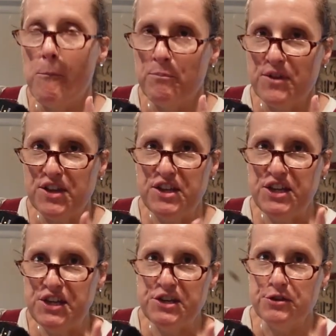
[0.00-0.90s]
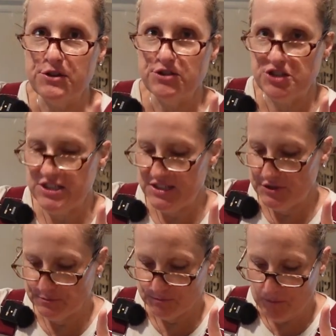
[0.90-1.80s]
The key to grilled cheese
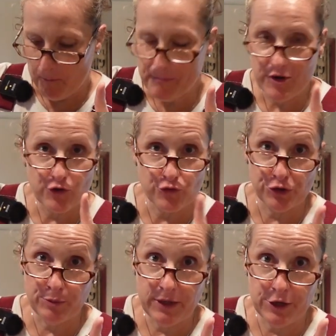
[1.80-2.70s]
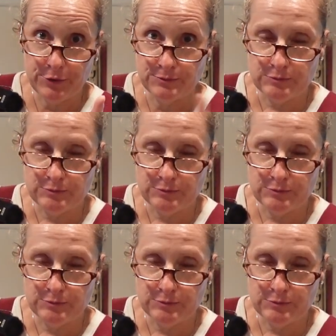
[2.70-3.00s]
is real butter.